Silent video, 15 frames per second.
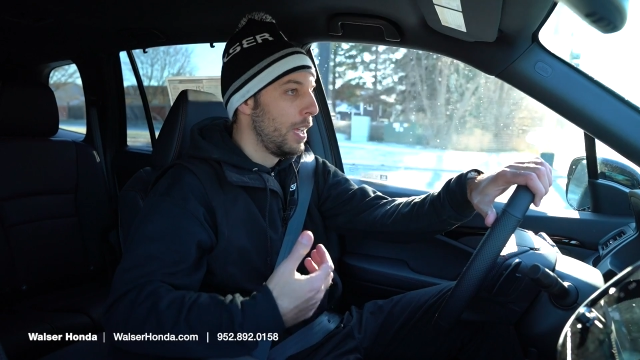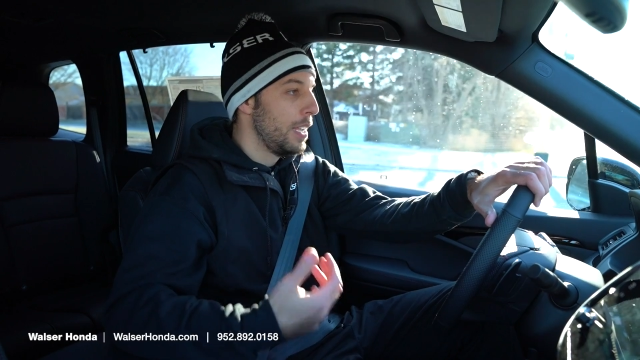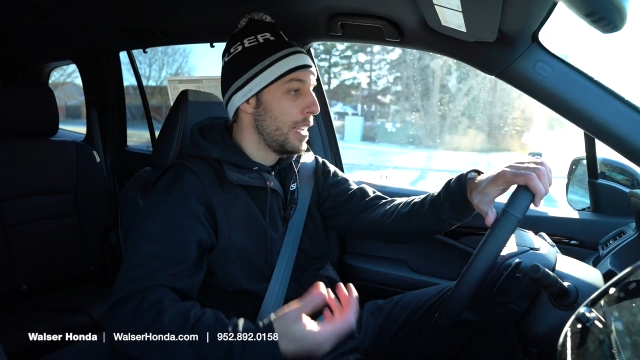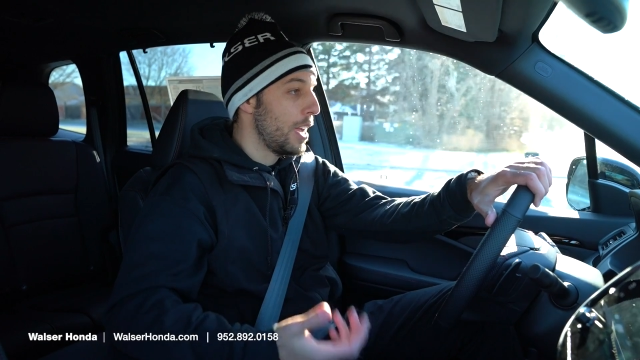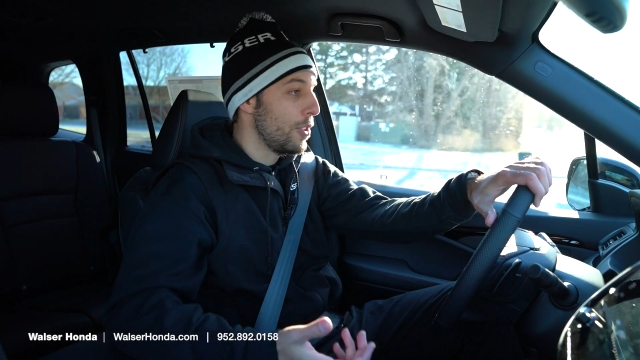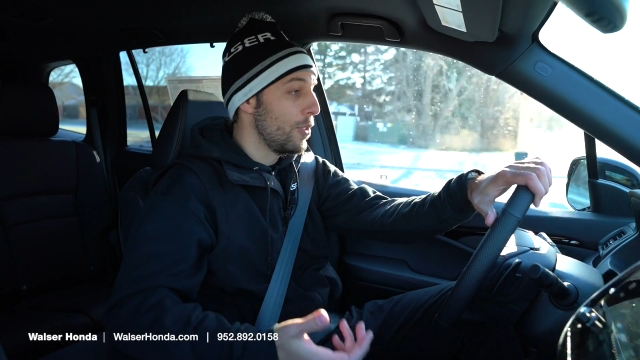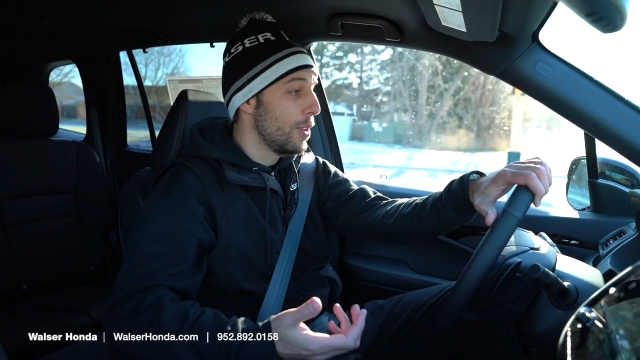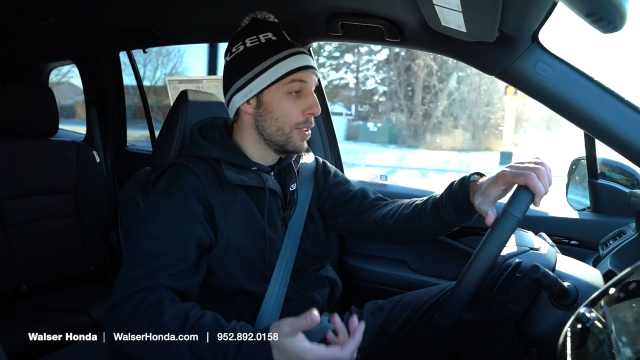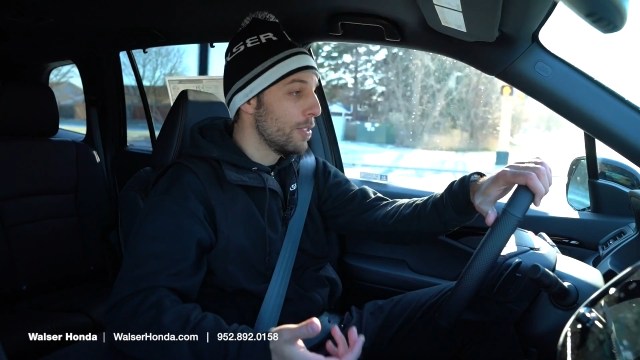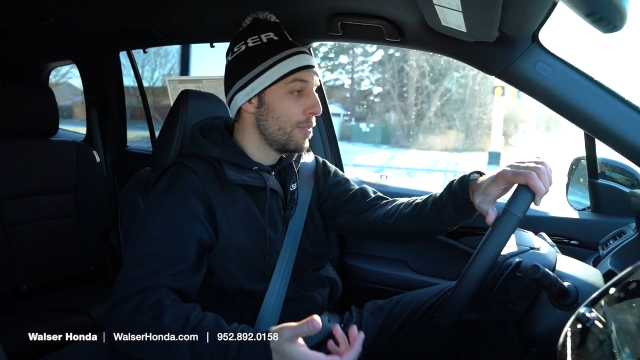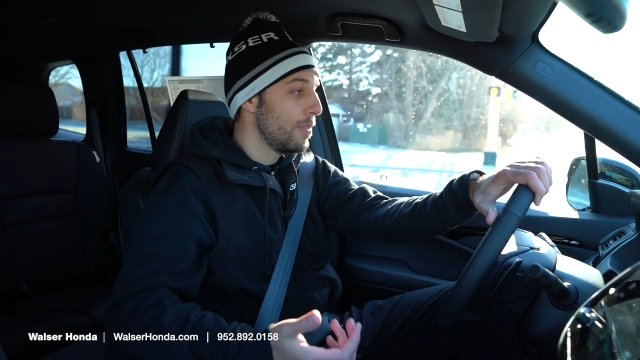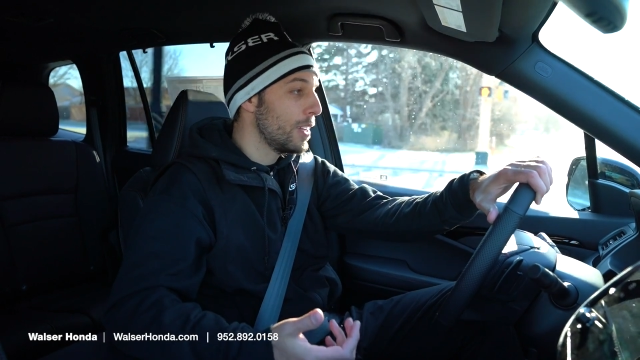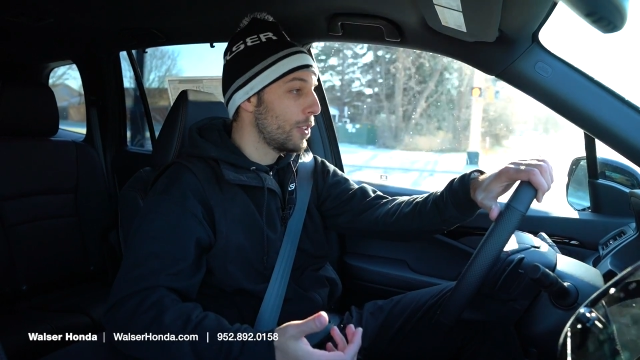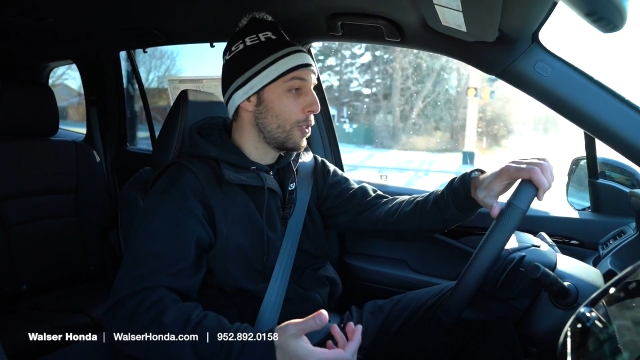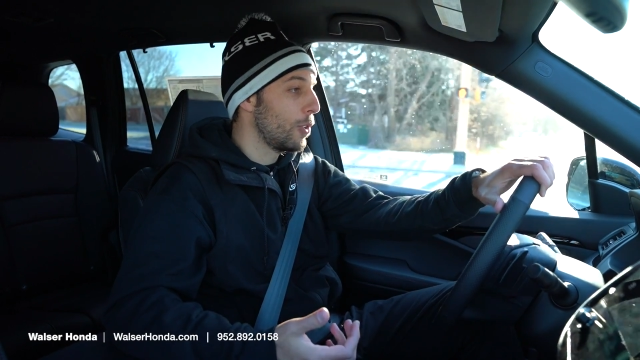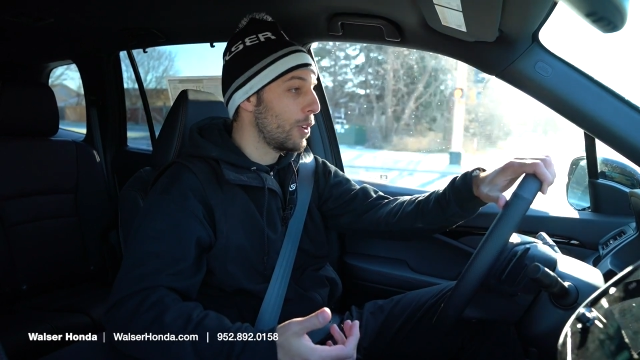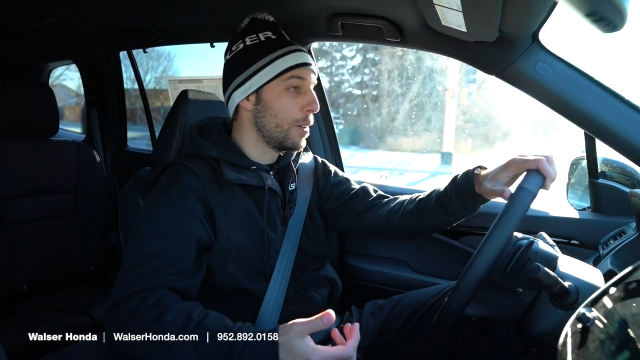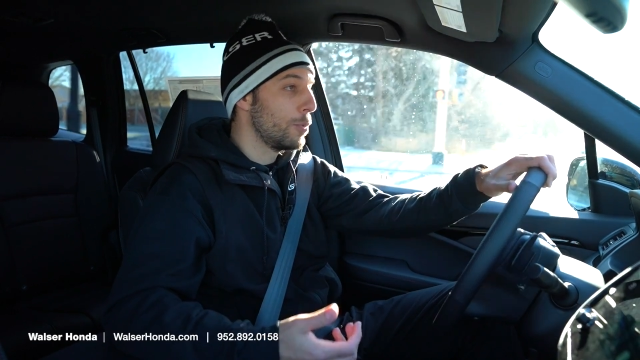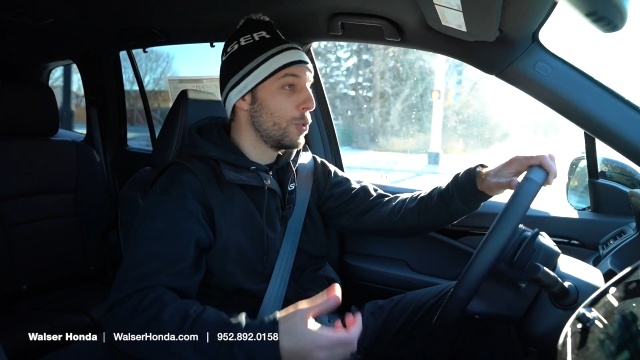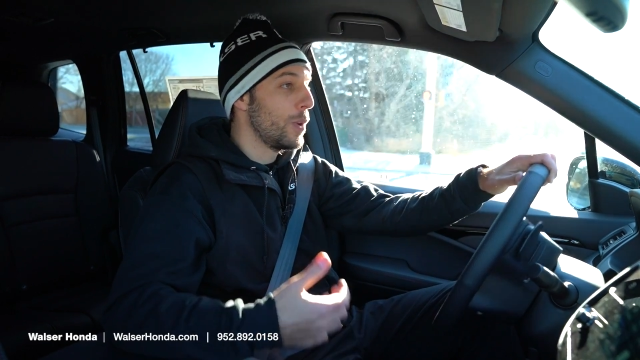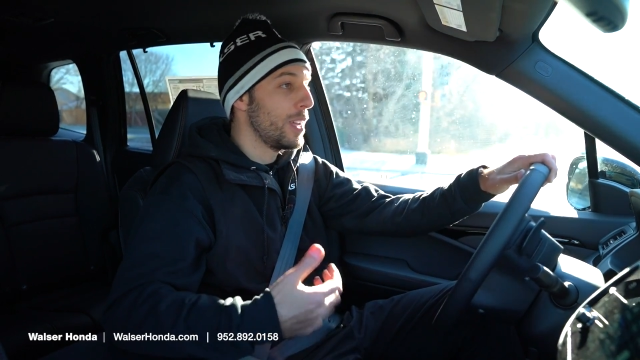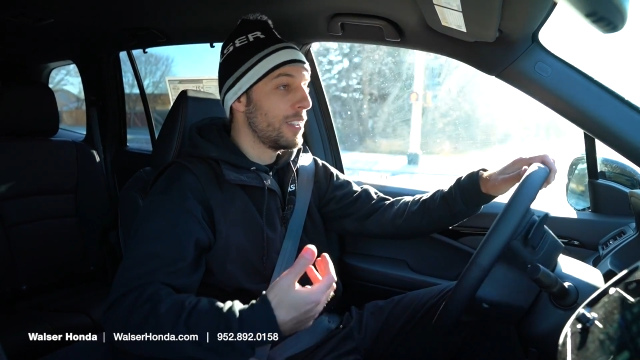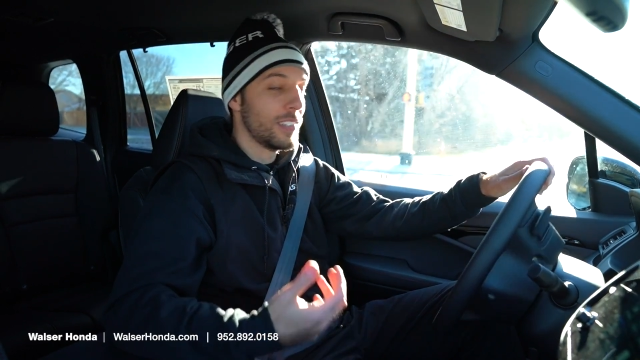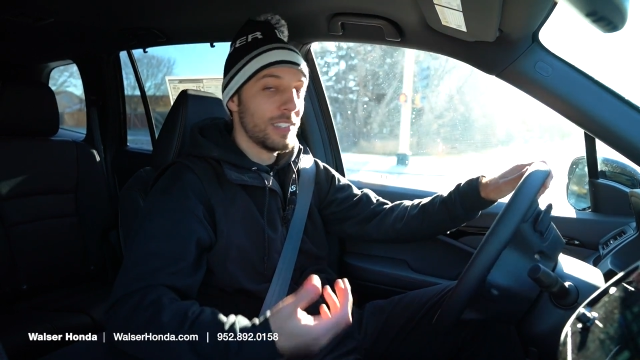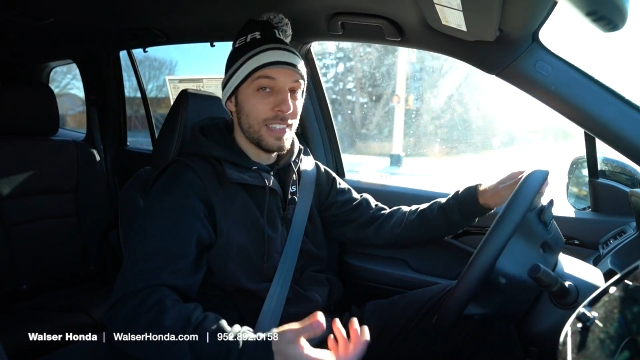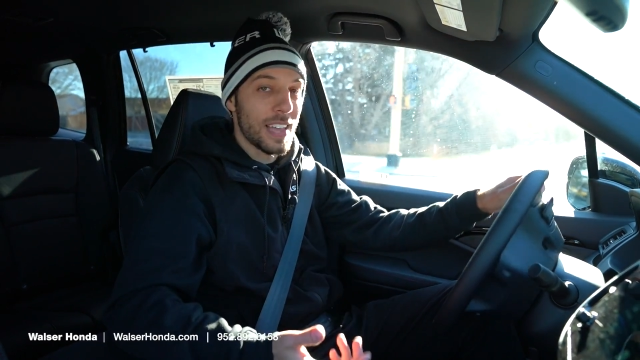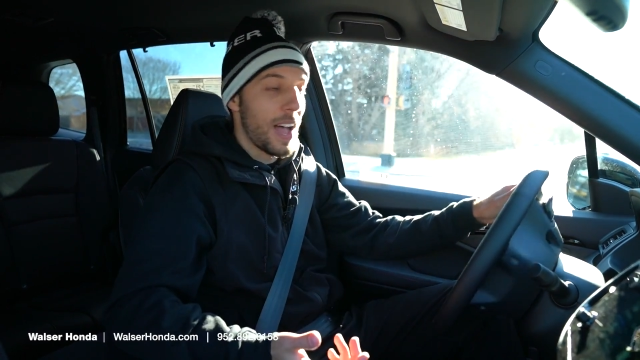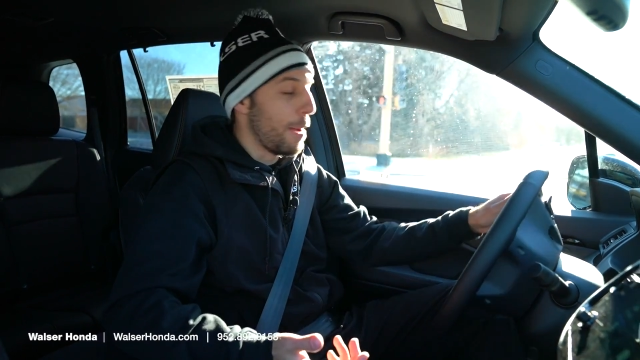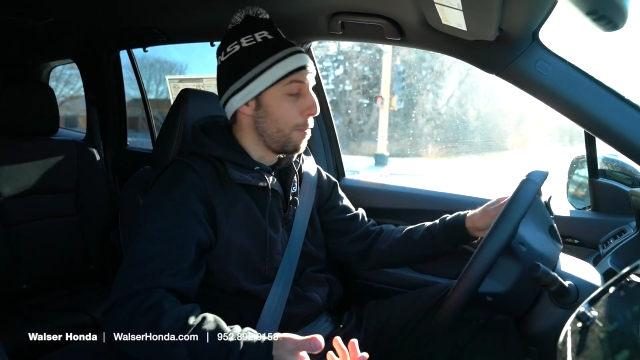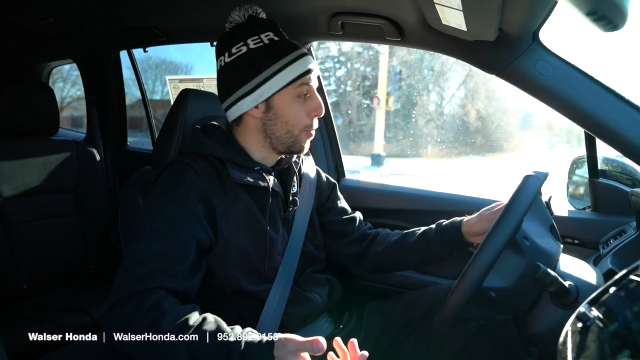Now you hear the vehicle come to a
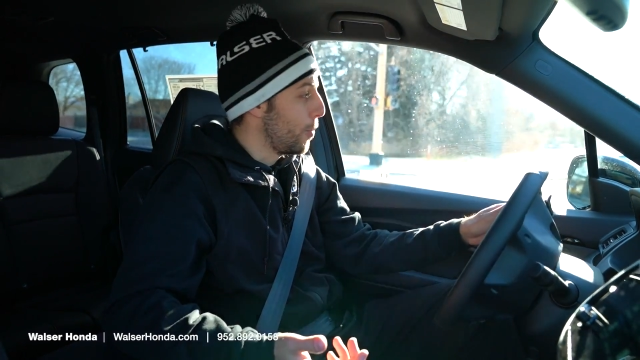stop